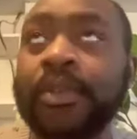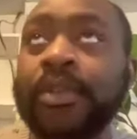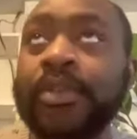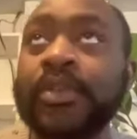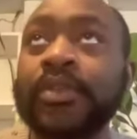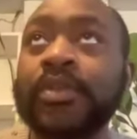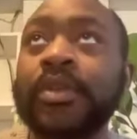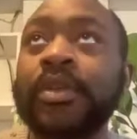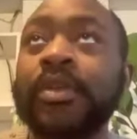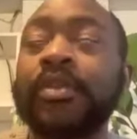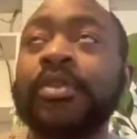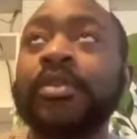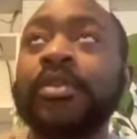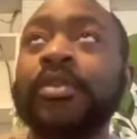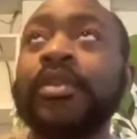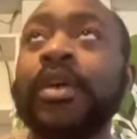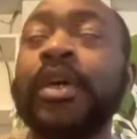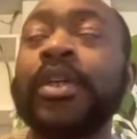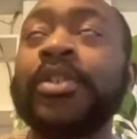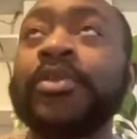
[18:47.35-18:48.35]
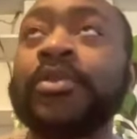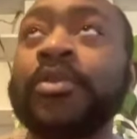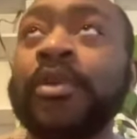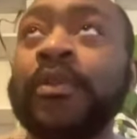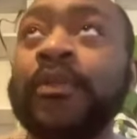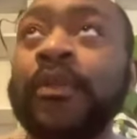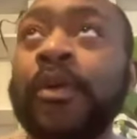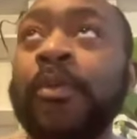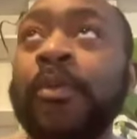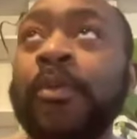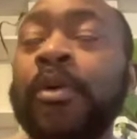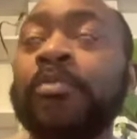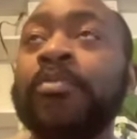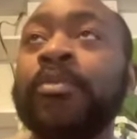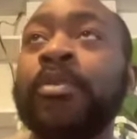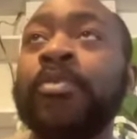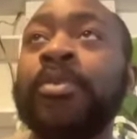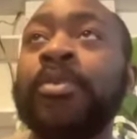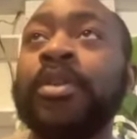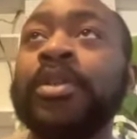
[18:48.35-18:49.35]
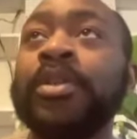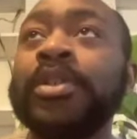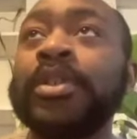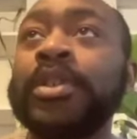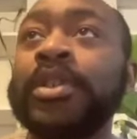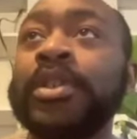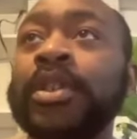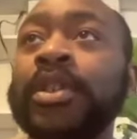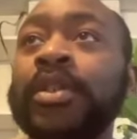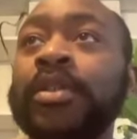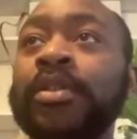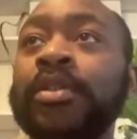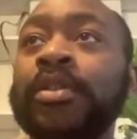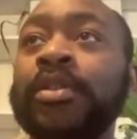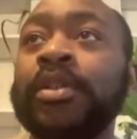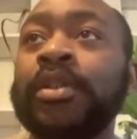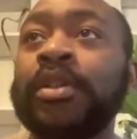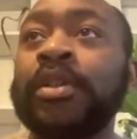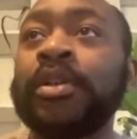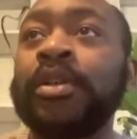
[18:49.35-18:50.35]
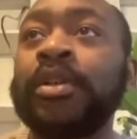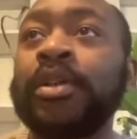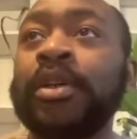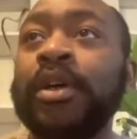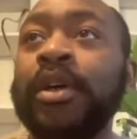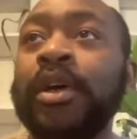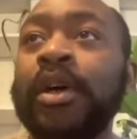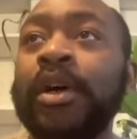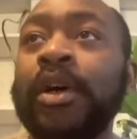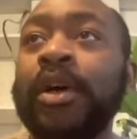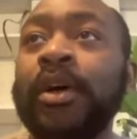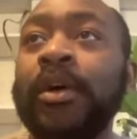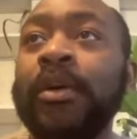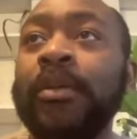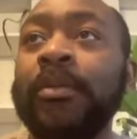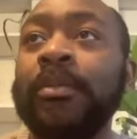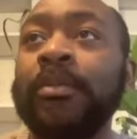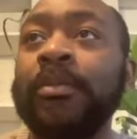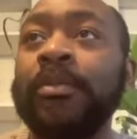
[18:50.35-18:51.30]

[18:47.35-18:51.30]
This high degree of upward mobility and that,